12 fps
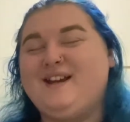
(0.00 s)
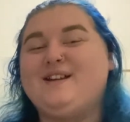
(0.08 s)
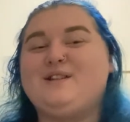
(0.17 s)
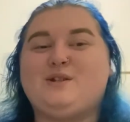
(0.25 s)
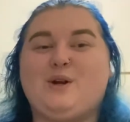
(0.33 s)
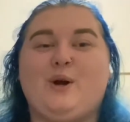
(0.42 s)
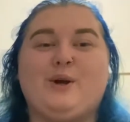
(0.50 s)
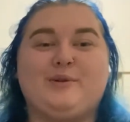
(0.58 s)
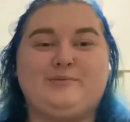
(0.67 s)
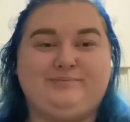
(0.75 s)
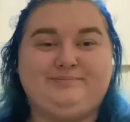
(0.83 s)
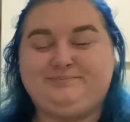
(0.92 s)
So
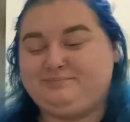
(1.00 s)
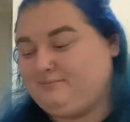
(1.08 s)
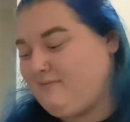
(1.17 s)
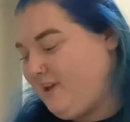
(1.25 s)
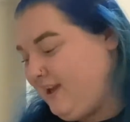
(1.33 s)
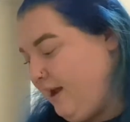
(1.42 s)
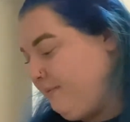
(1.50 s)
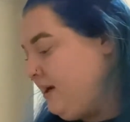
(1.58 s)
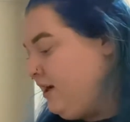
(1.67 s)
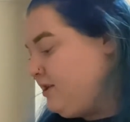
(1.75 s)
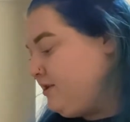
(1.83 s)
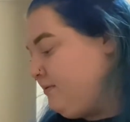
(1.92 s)
yeah,
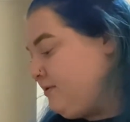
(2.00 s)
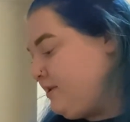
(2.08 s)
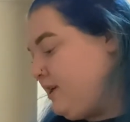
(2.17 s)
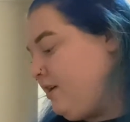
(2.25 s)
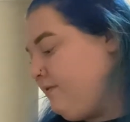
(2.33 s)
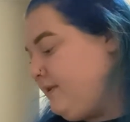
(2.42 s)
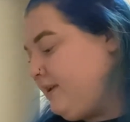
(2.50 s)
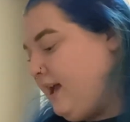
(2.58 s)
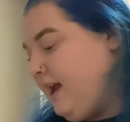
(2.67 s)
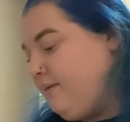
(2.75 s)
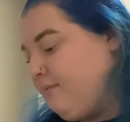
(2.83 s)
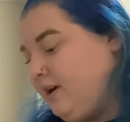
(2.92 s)
so we'll start off with
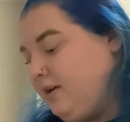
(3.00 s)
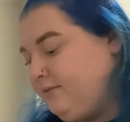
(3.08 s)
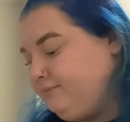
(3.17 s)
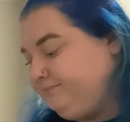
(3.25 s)
Kmart.